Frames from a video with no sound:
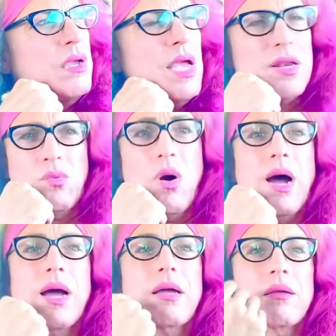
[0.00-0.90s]

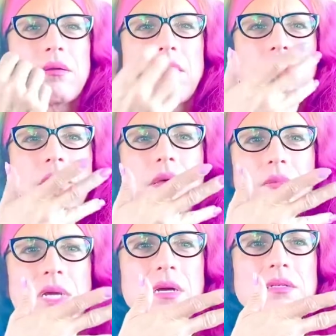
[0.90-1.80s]
why?
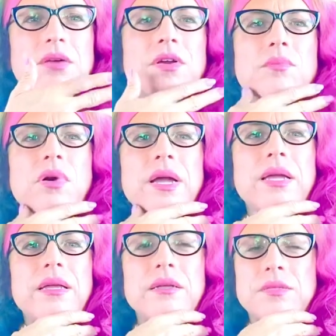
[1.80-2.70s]
Because every
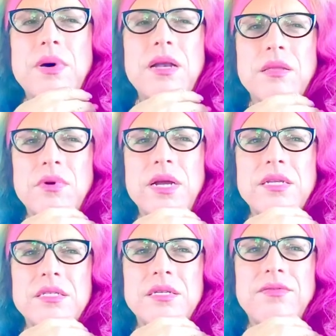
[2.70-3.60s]
brain spot in the brain is
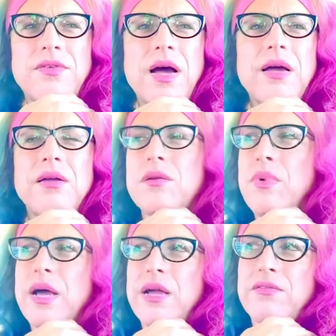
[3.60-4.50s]
defined
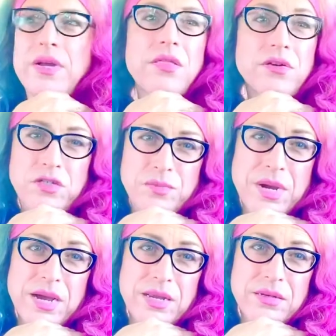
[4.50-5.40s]
by every other spot.